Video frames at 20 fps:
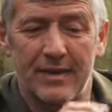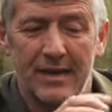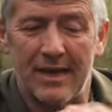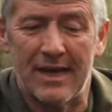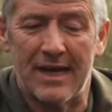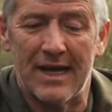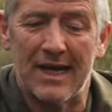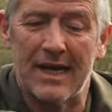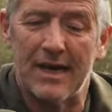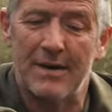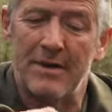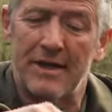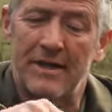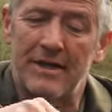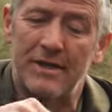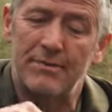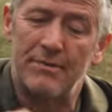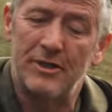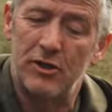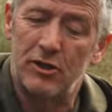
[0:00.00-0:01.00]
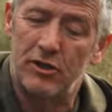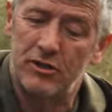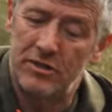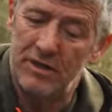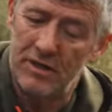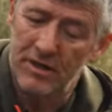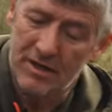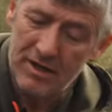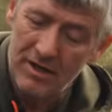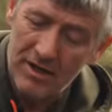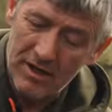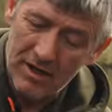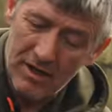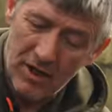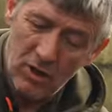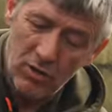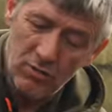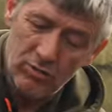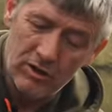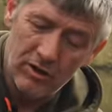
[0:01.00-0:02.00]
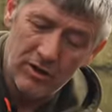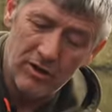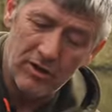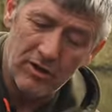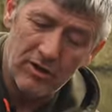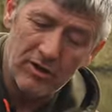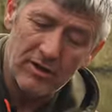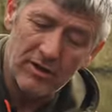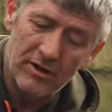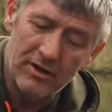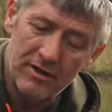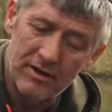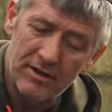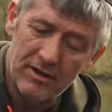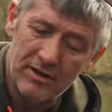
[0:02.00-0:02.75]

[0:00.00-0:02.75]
And then we just hold the hook